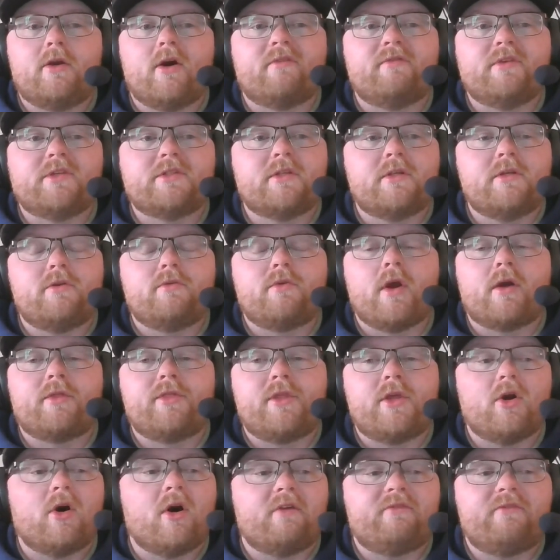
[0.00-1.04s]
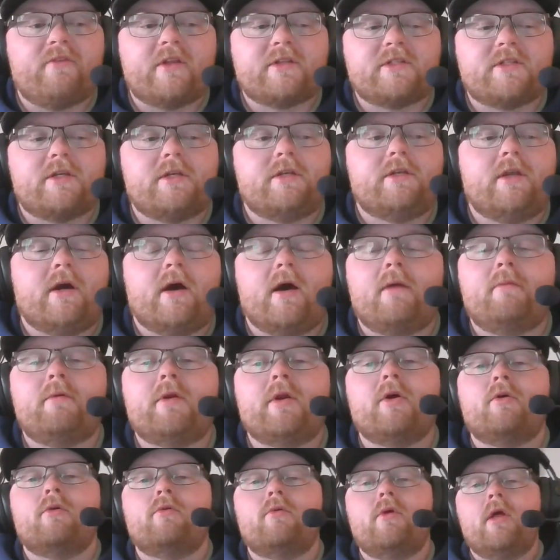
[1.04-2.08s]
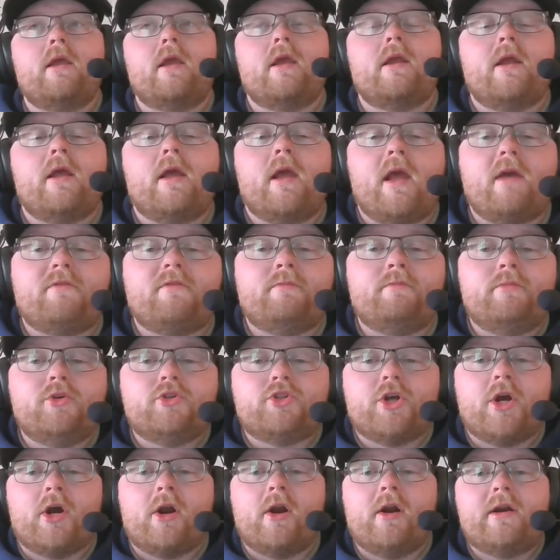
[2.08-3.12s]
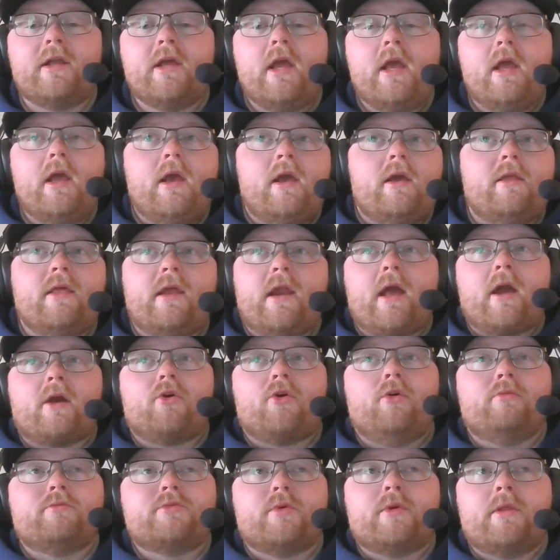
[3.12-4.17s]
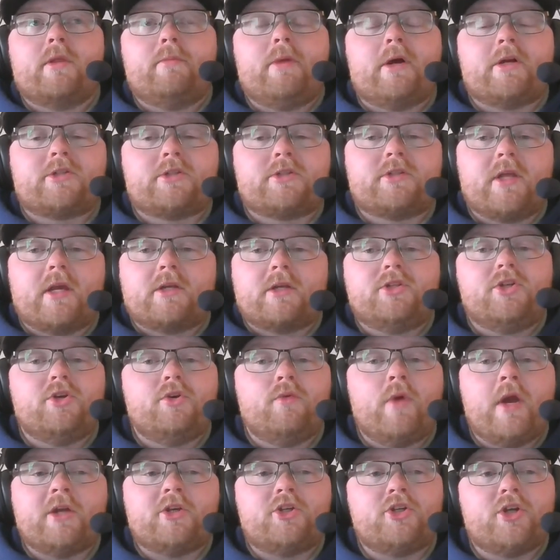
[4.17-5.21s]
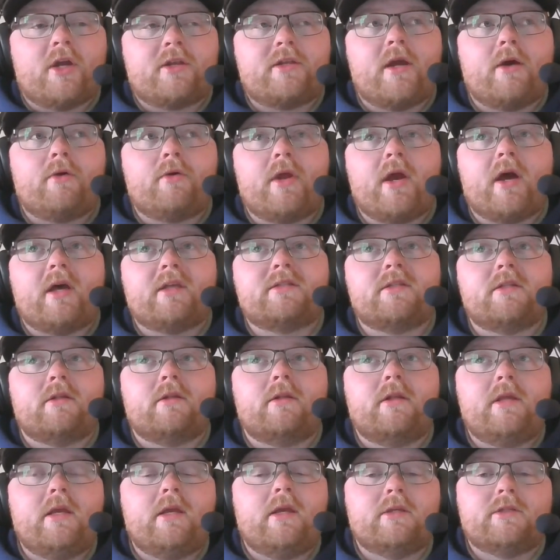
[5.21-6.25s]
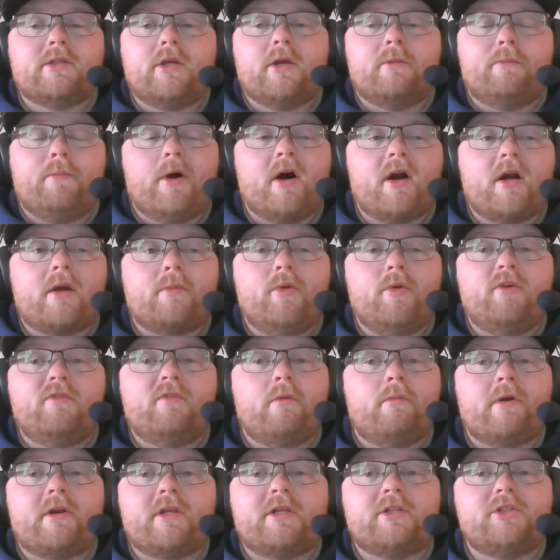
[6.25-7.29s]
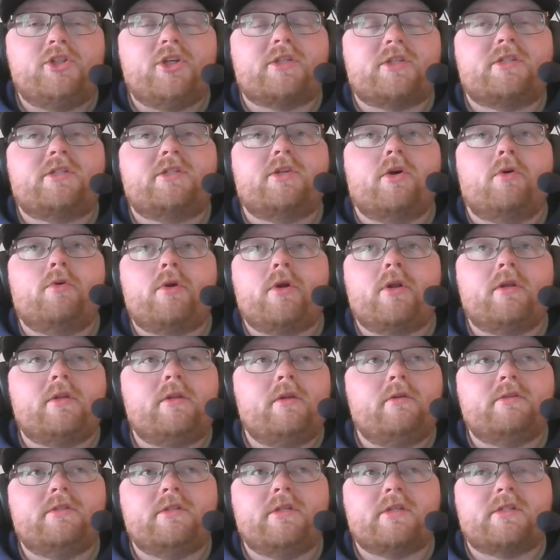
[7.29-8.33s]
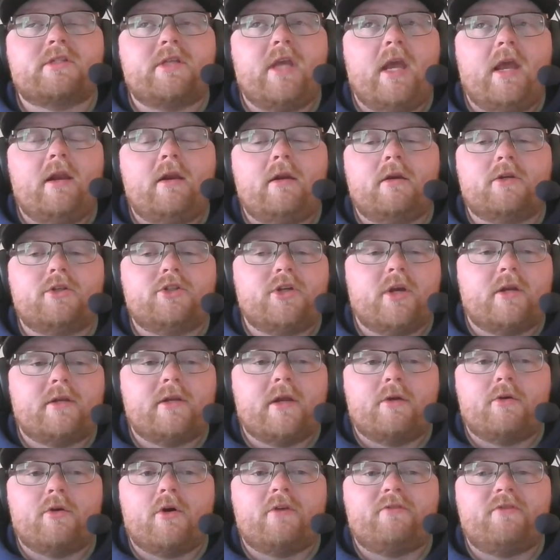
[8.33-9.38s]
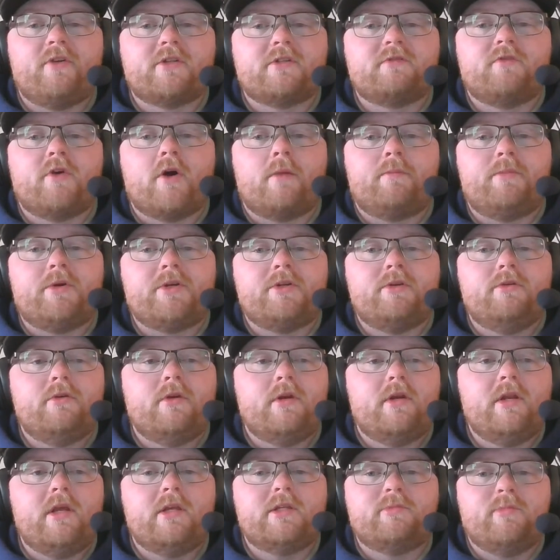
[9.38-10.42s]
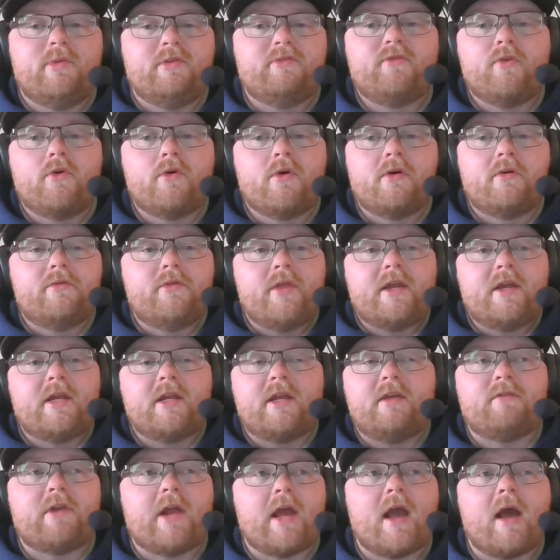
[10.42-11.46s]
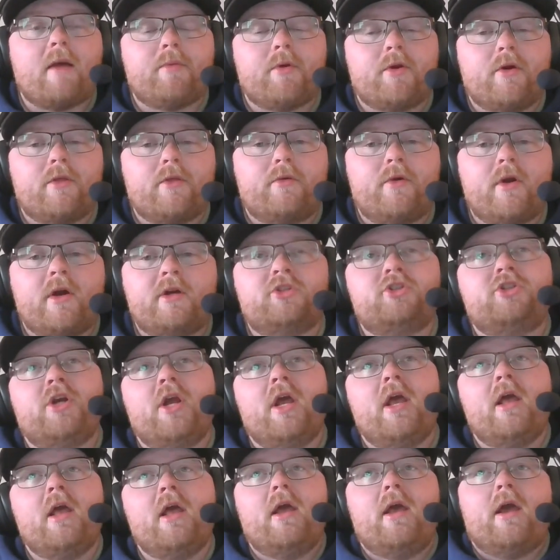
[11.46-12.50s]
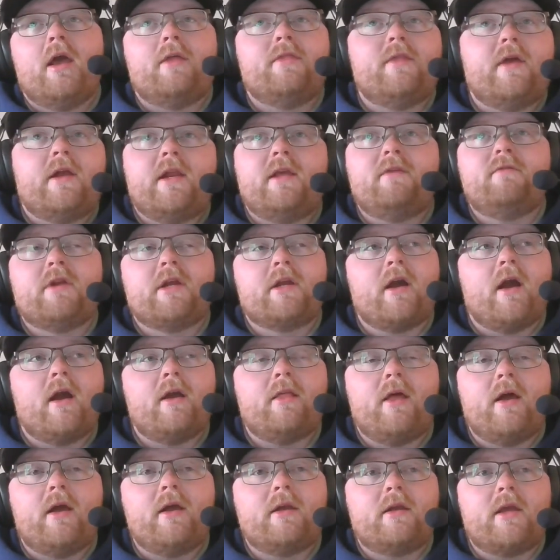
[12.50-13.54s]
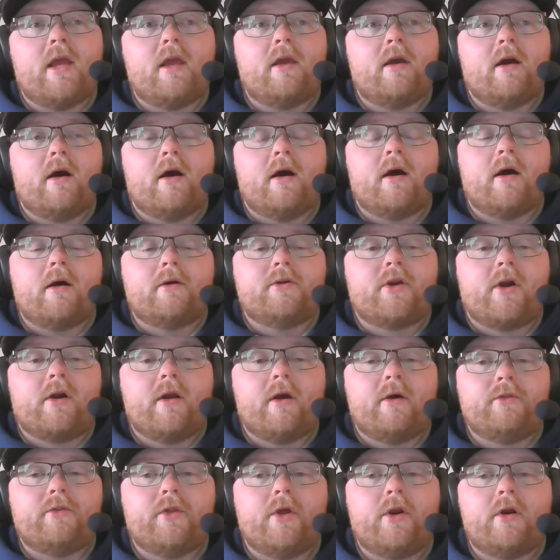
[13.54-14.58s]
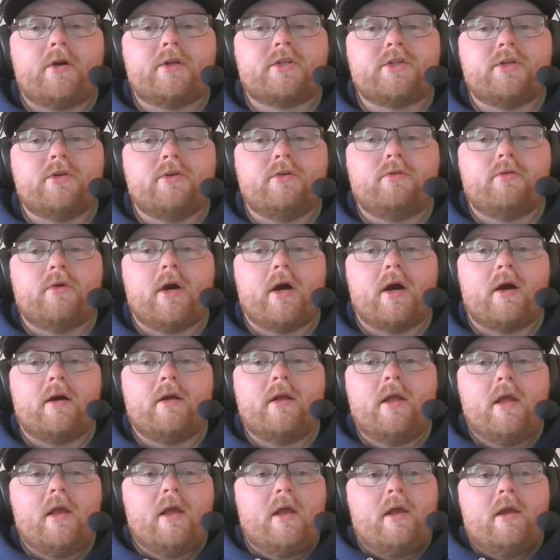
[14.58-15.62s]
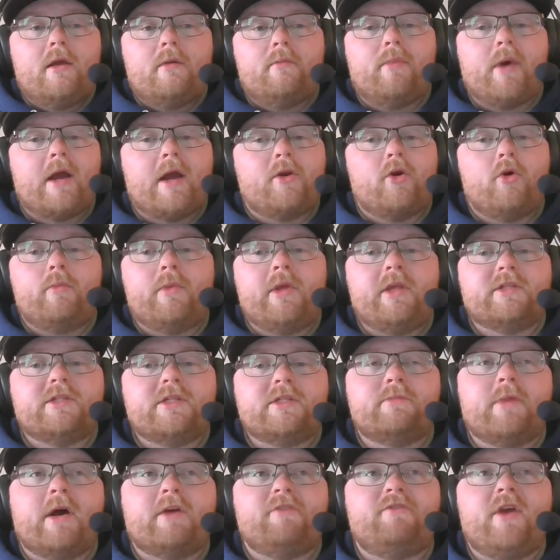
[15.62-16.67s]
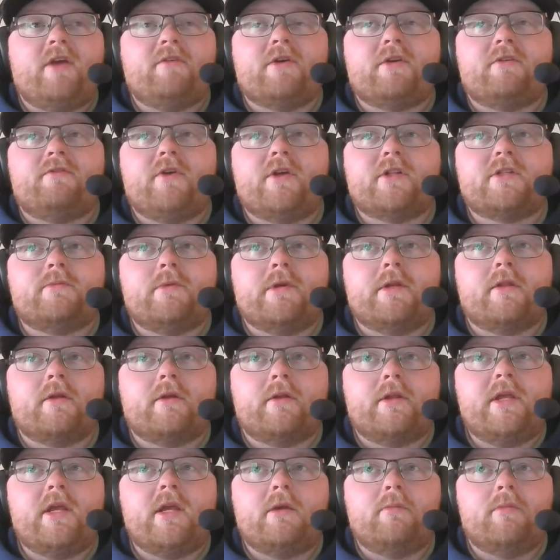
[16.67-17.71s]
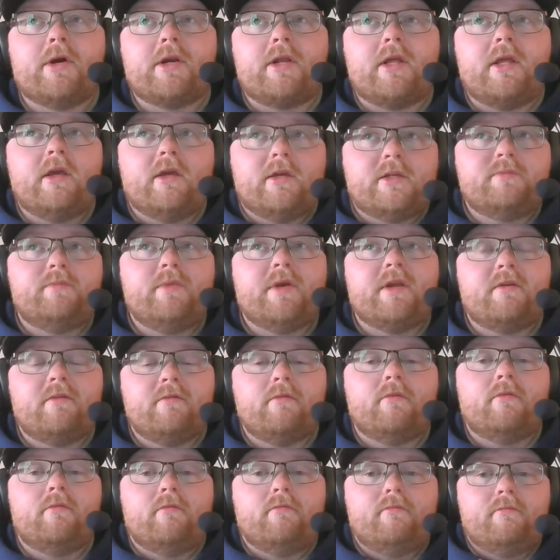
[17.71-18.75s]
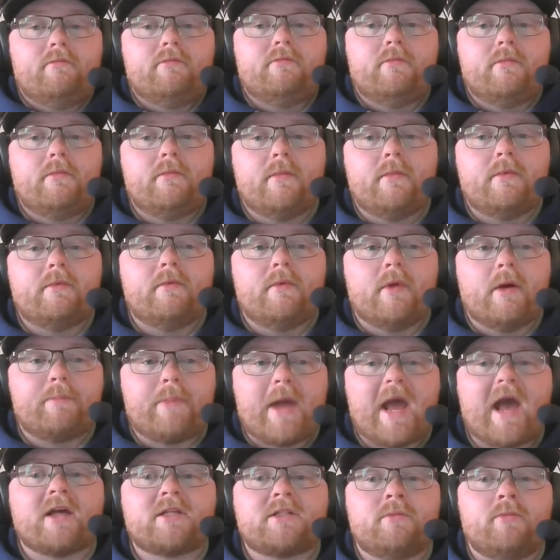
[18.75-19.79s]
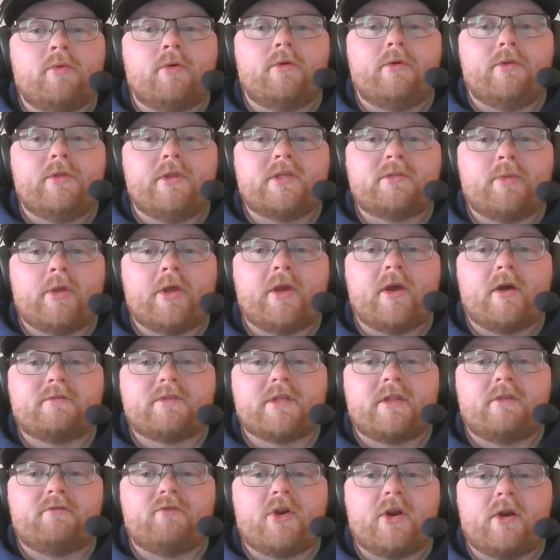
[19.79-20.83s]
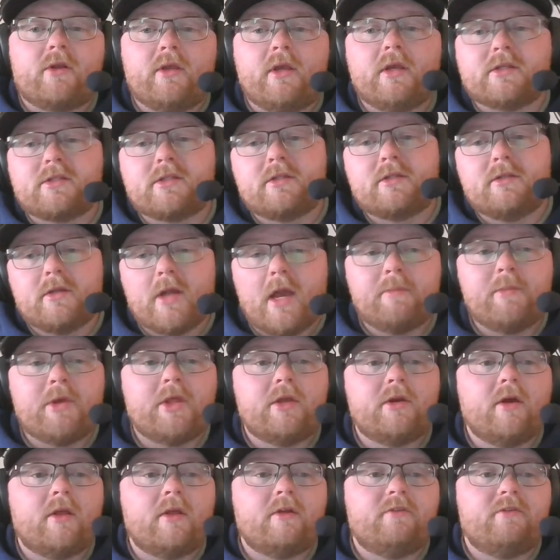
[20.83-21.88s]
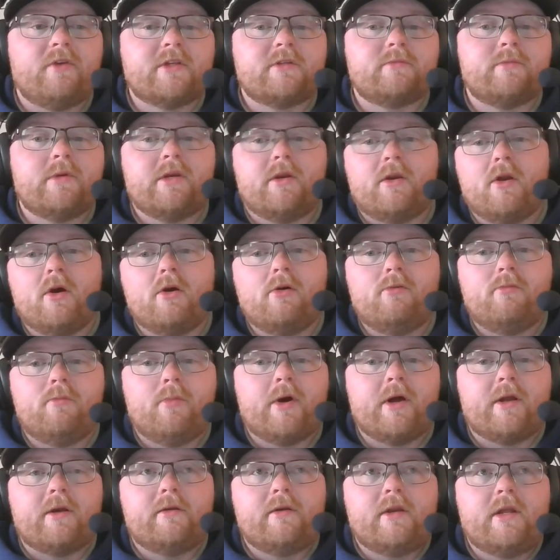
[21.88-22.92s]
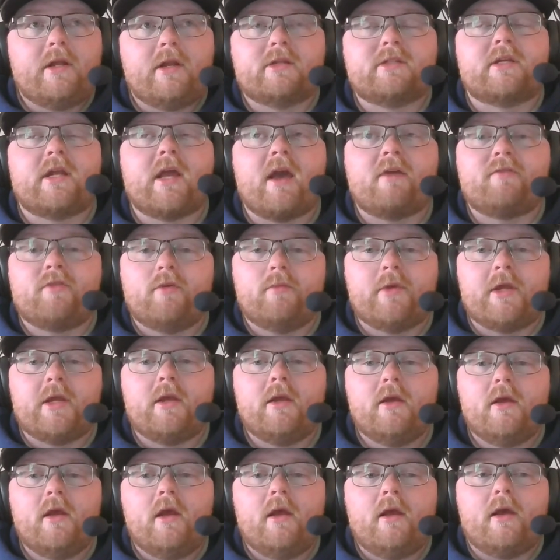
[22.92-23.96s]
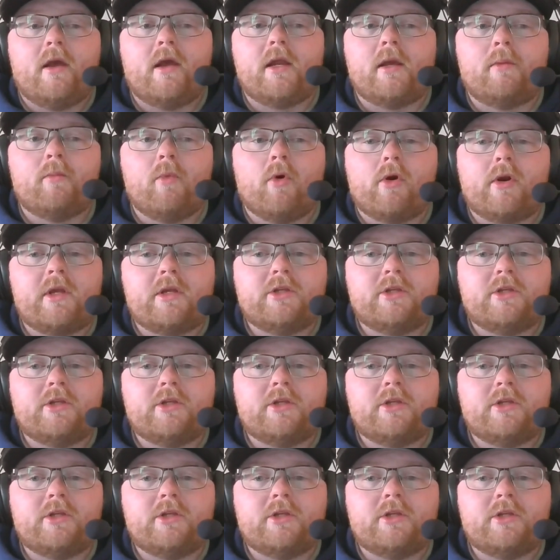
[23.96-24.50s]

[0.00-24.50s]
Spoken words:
Obviously, you got the offensive dynamo in it, Evan Bouchard, and then Ekholm's one of the best two-way shutdown guys in the league. He's a good puck mover, but he's just so good at using his skating to shut down offensive opportunities before they can even happen on the rush. And then even a guy like Darnell Nurse, who by no means is my favorite defenseman in the league, but he has been passable in this playoffs at the very least. $9 million defenseman, no, but he doesn't have to be anymore.